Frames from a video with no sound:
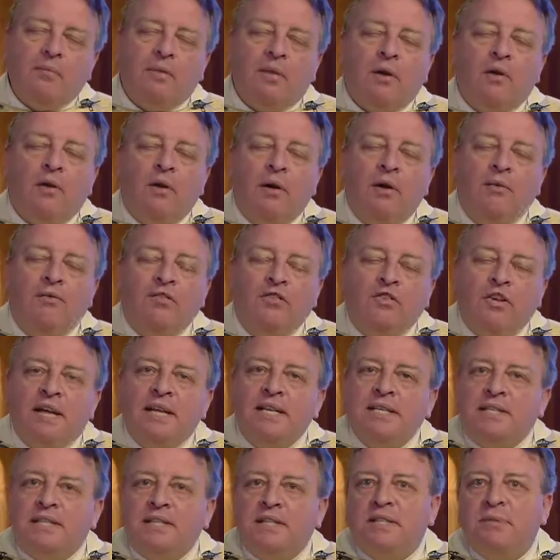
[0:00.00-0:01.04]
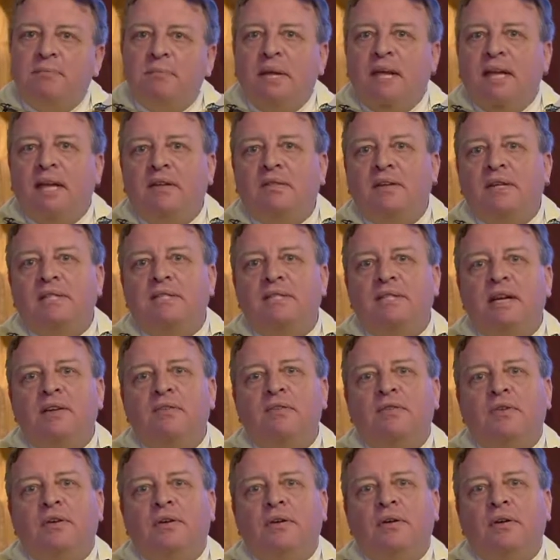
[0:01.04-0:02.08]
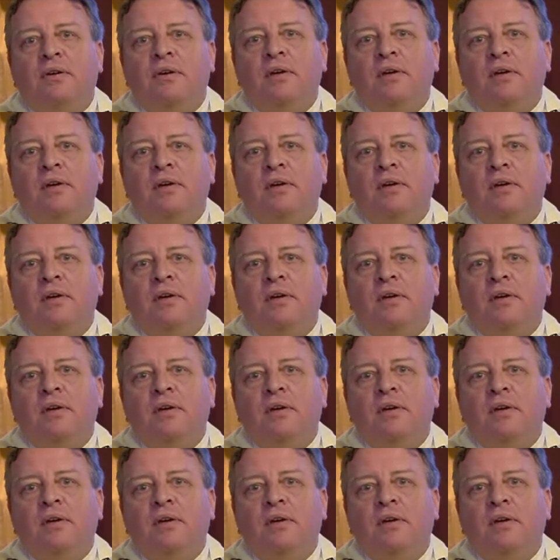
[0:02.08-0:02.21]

of Jesus being the center.